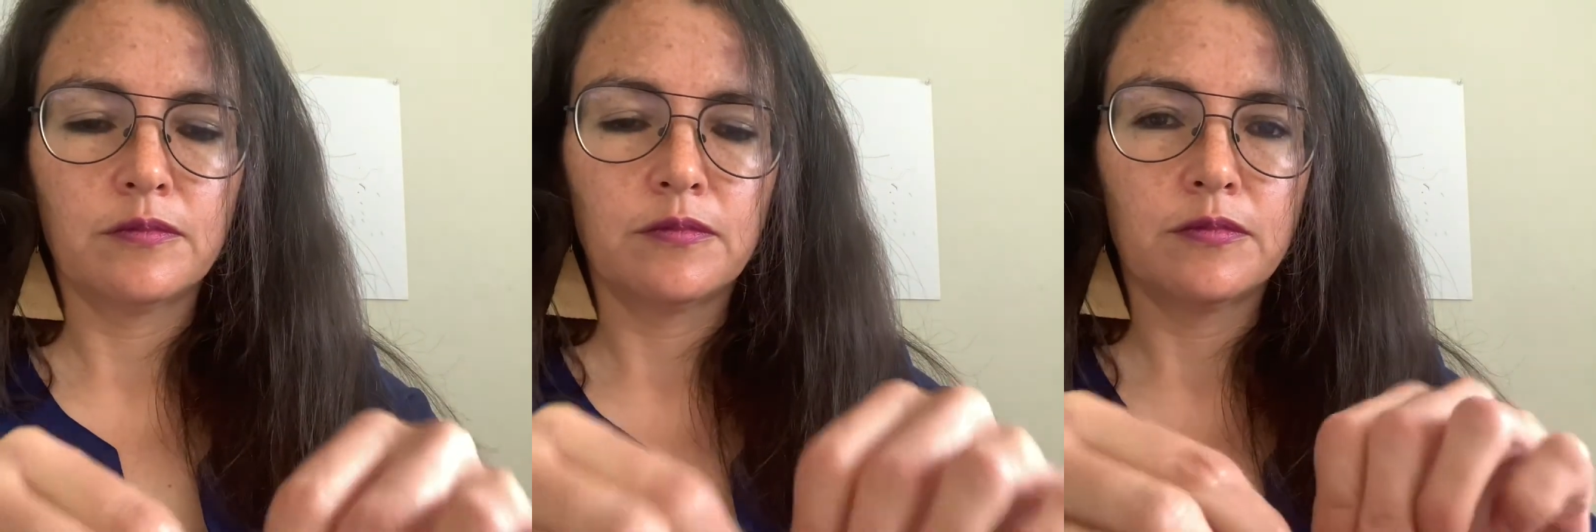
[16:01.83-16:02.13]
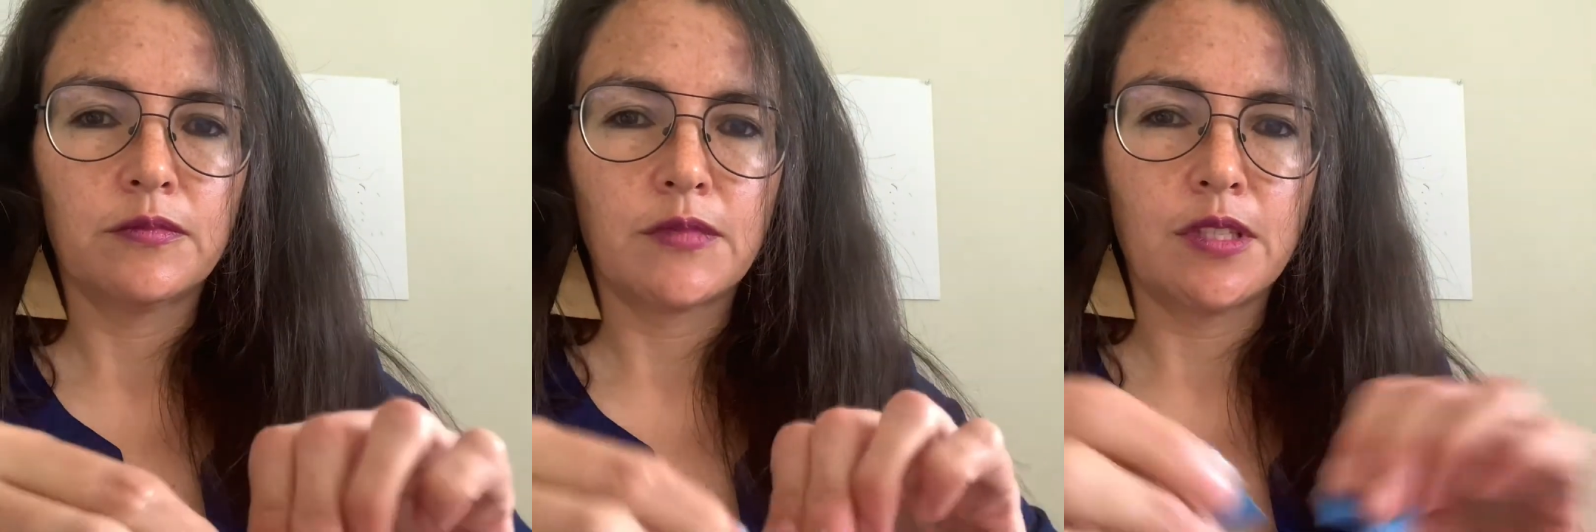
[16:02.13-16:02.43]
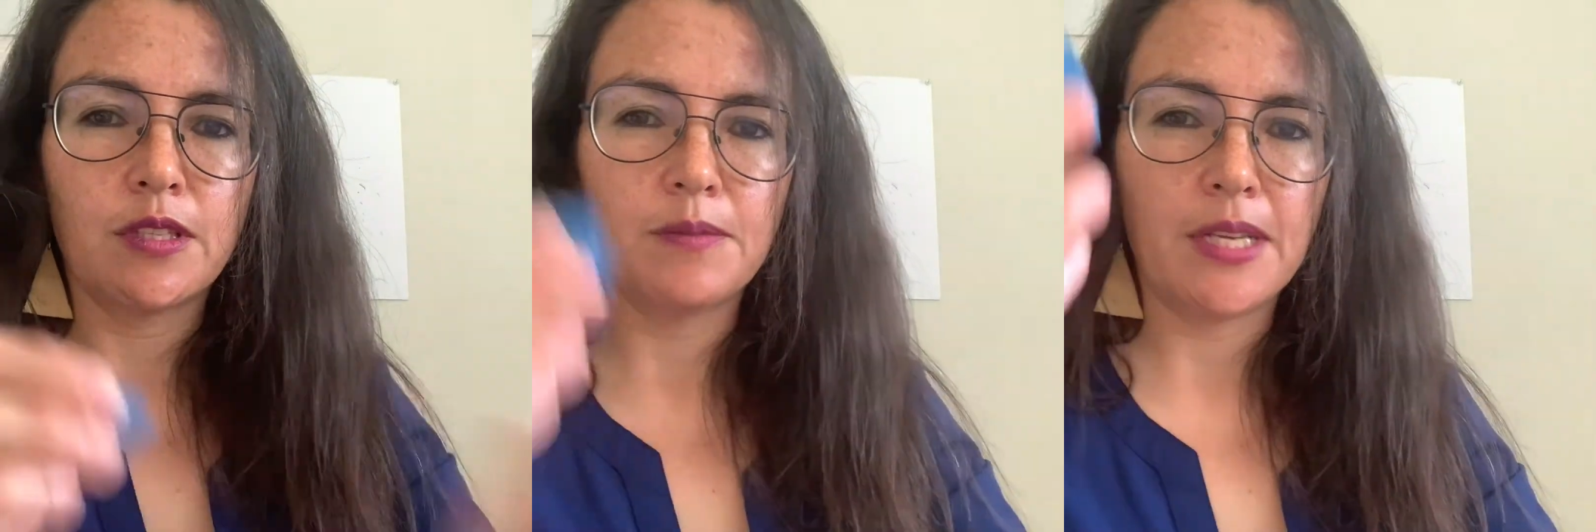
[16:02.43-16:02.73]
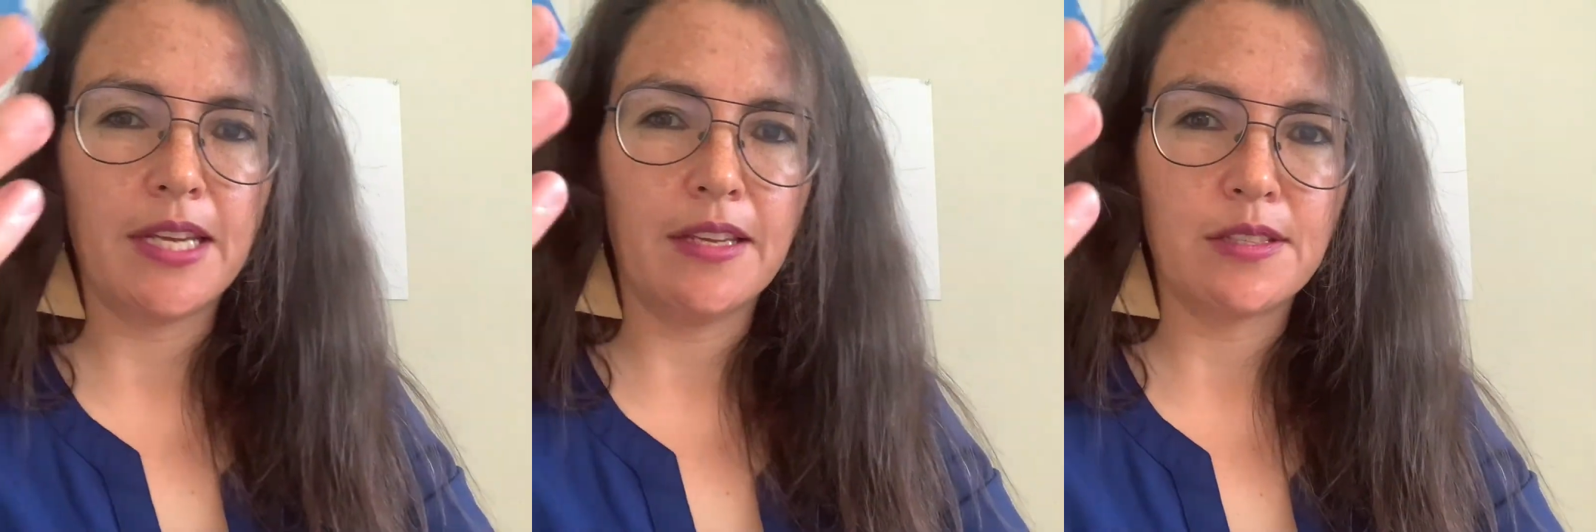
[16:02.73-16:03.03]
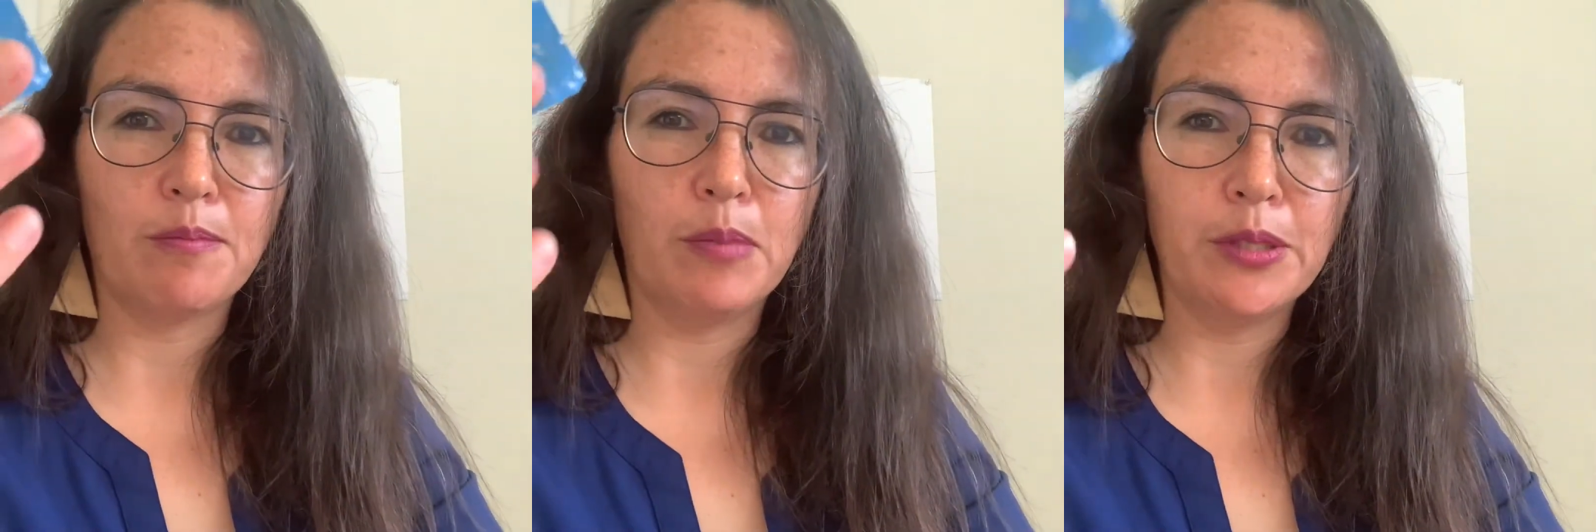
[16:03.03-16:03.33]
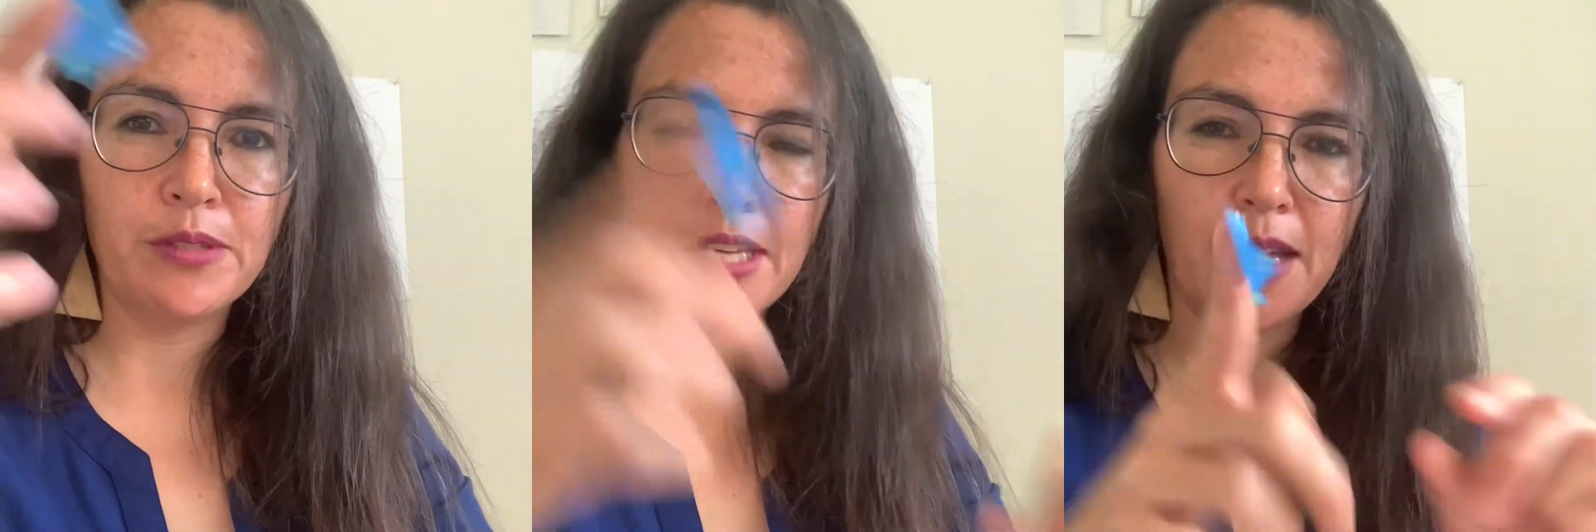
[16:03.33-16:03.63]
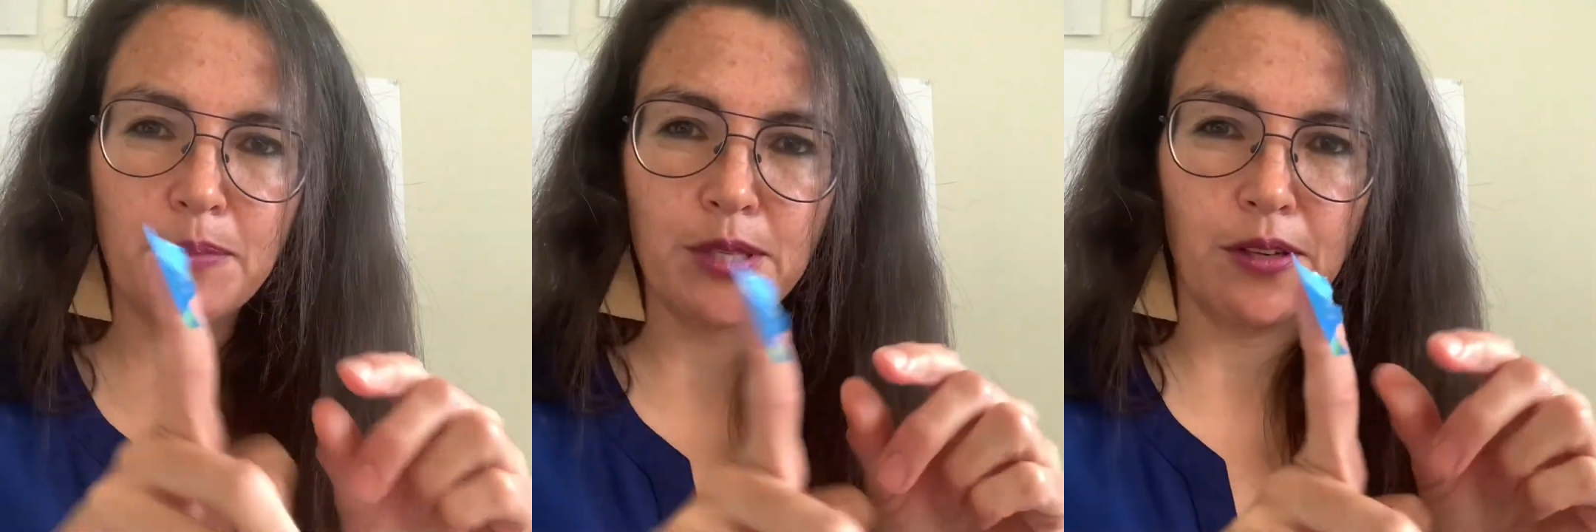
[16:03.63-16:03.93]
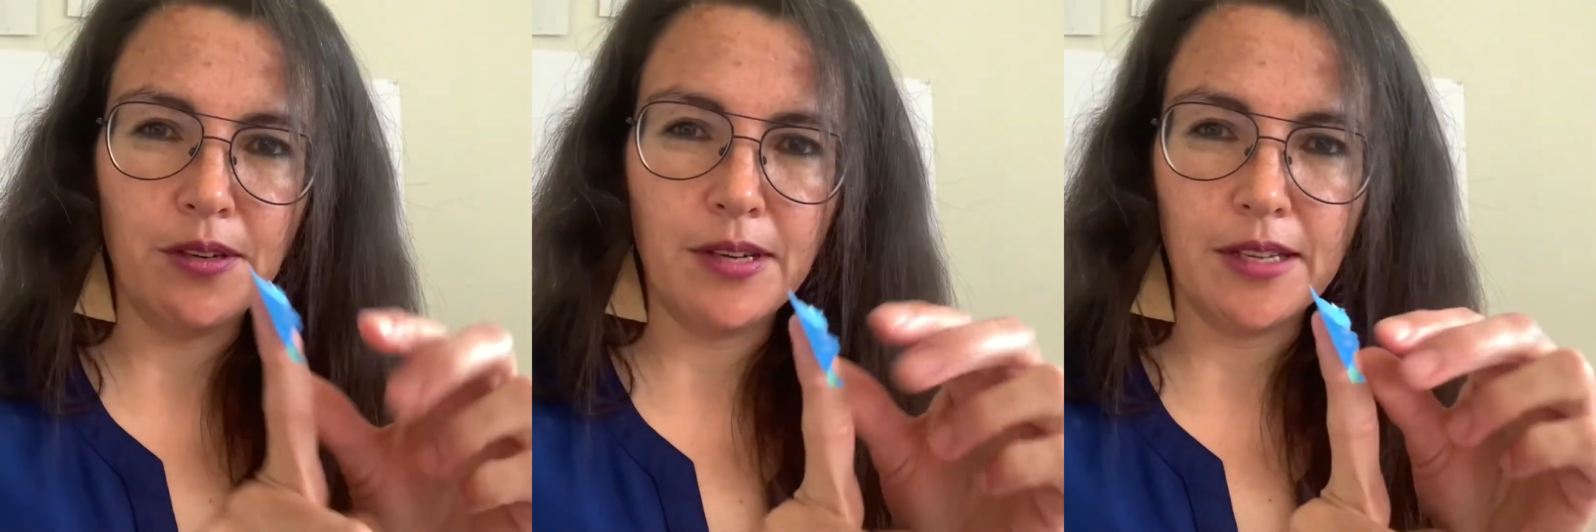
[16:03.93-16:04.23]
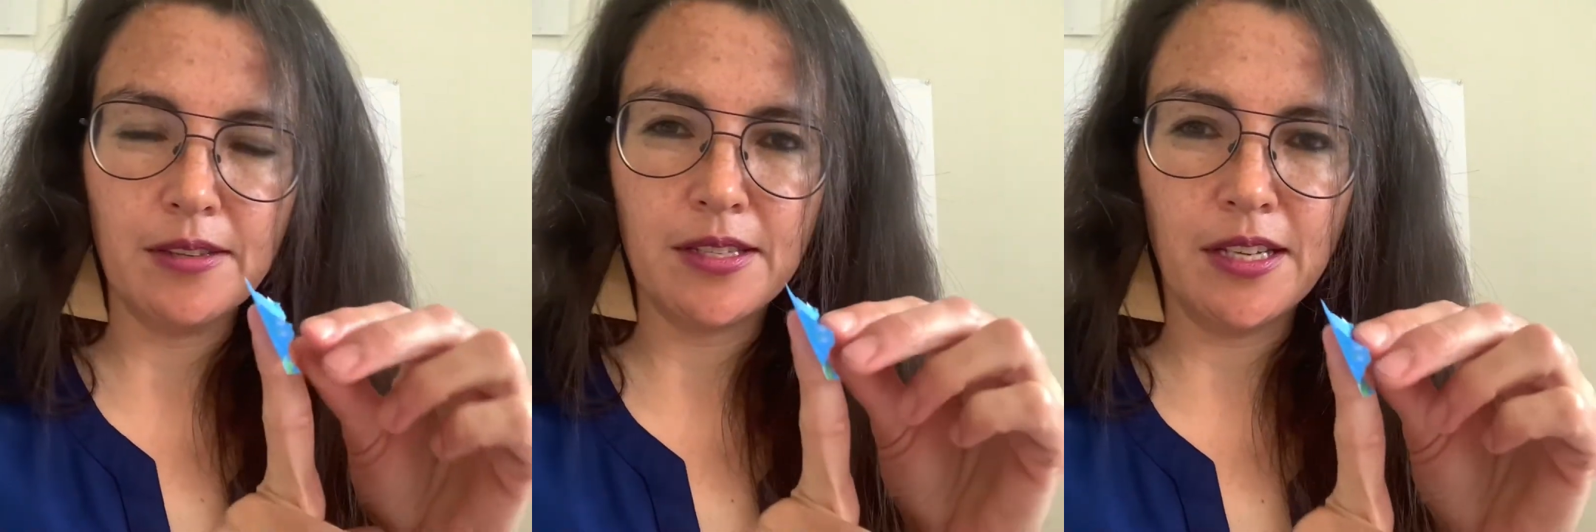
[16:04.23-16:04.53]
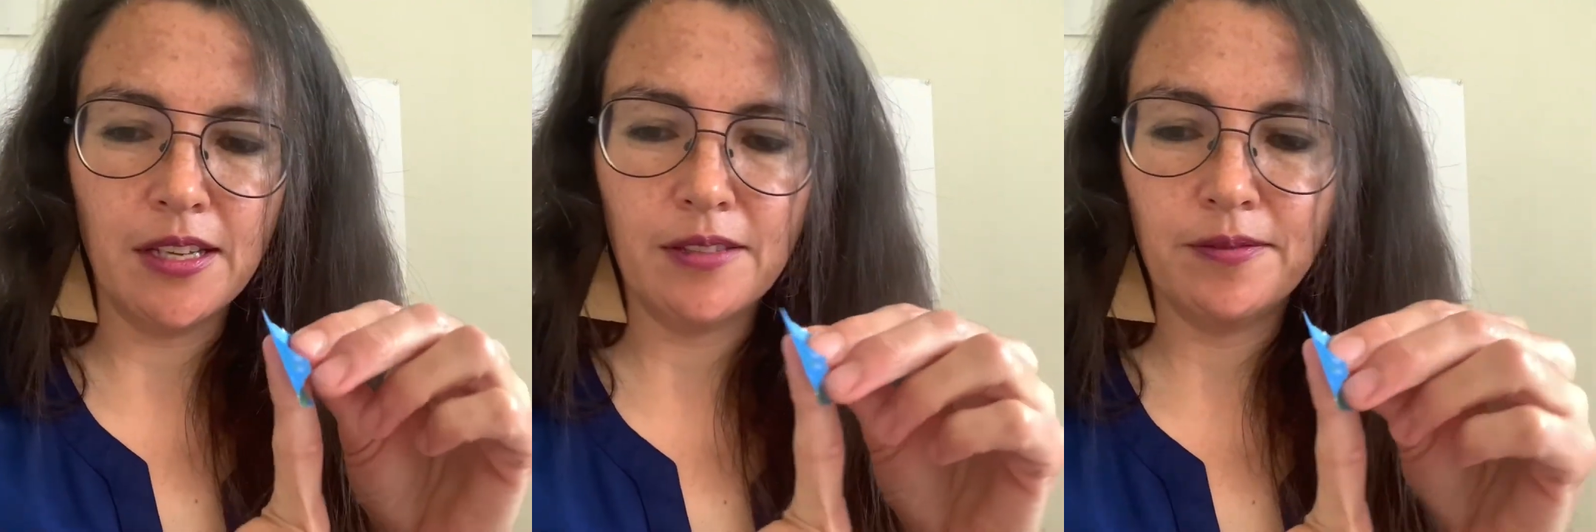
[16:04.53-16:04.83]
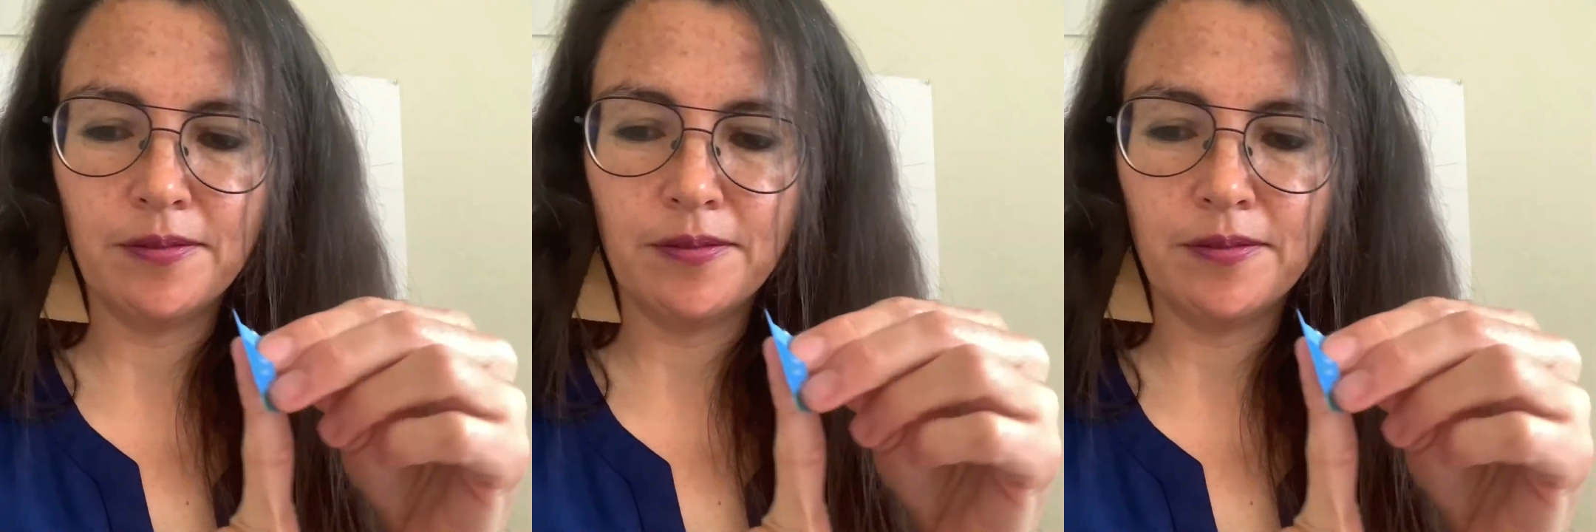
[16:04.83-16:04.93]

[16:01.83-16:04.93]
So I'm taking some blue tape so you can see it.